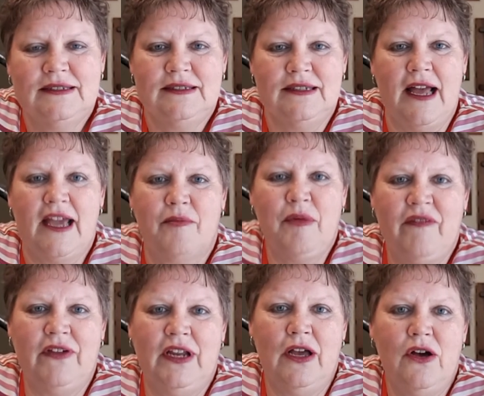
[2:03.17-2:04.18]
like my
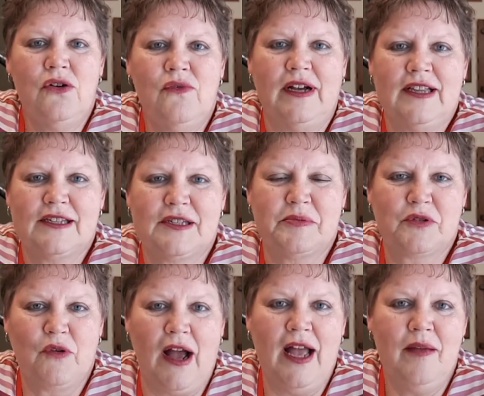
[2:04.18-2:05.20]
video and
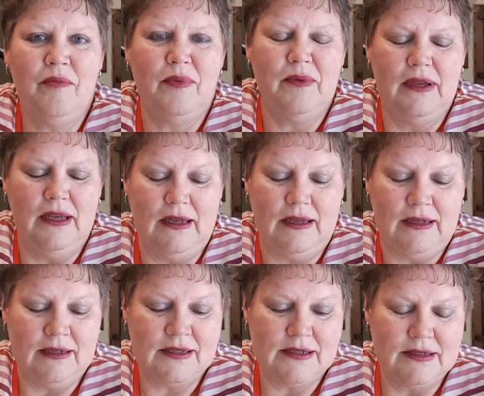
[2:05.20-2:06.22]
subscribe,
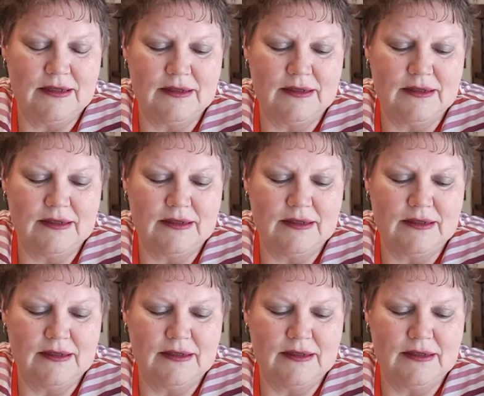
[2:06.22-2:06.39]
and